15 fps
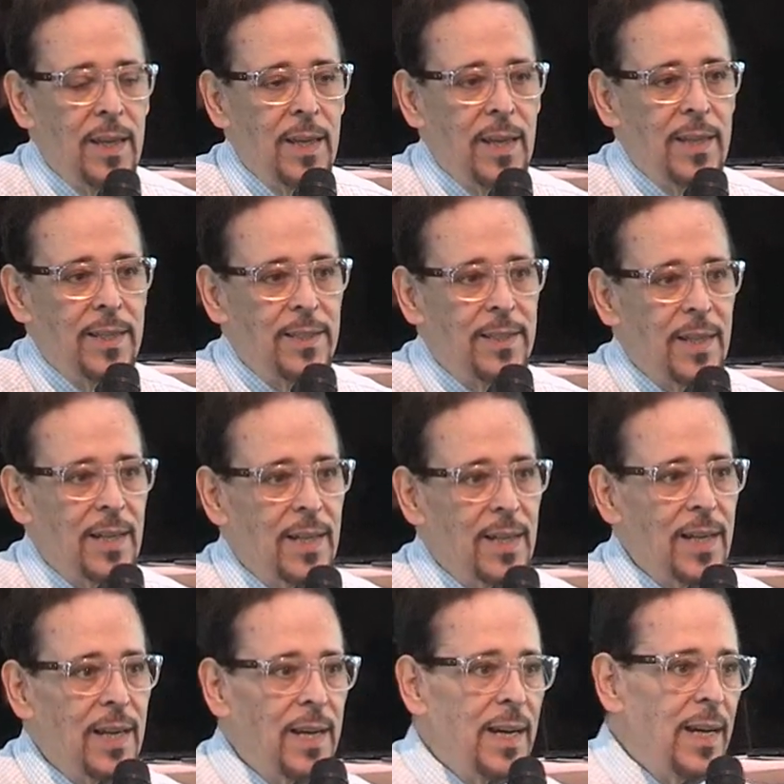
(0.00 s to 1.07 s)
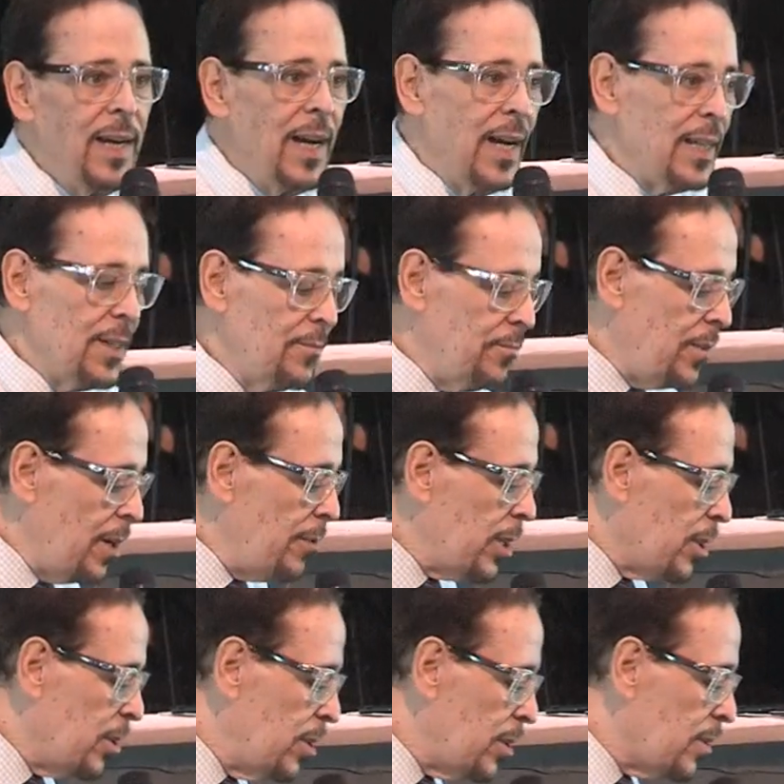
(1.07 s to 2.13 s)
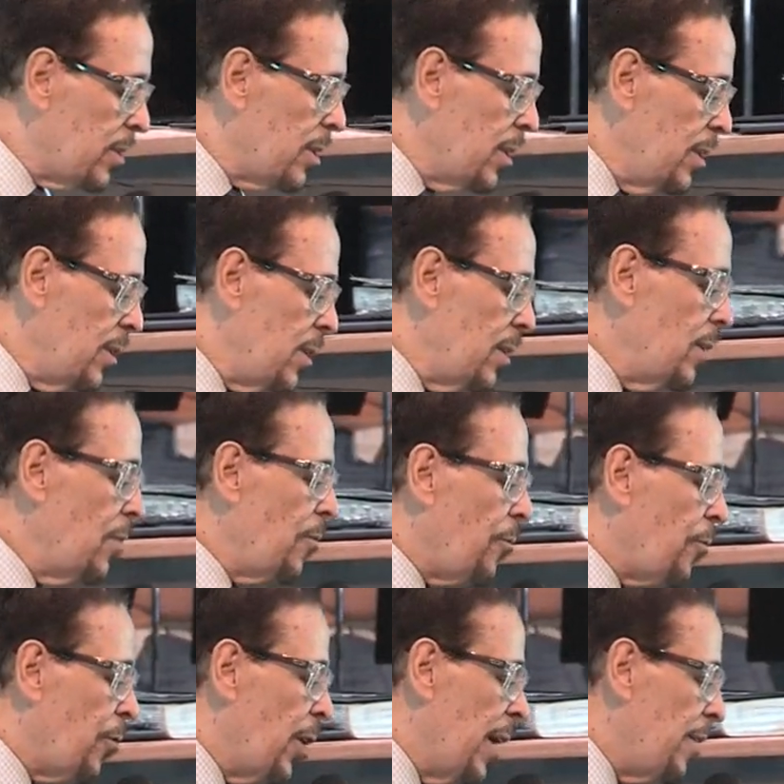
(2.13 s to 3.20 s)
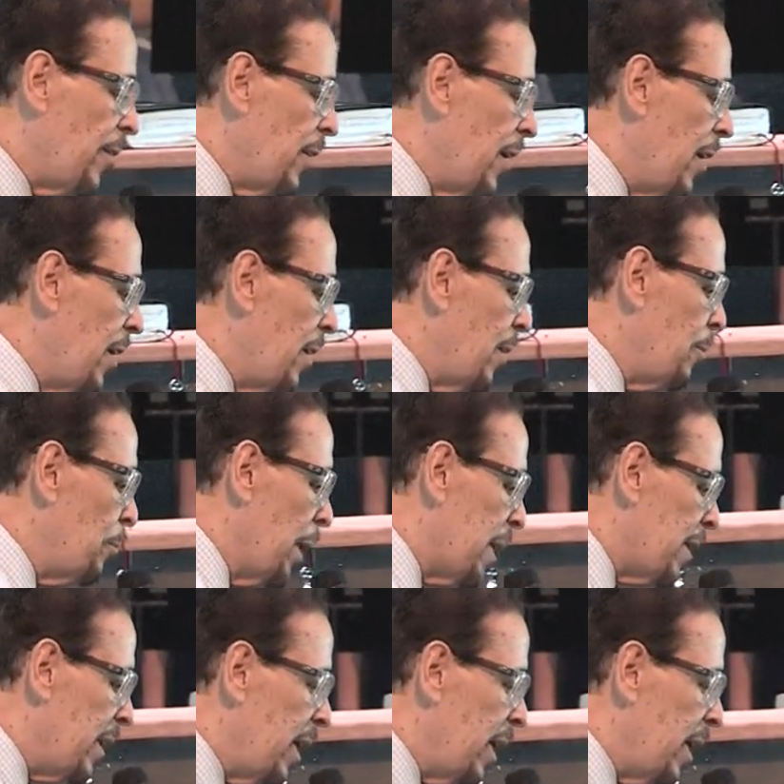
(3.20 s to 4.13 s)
And uh, had a very good friend there by the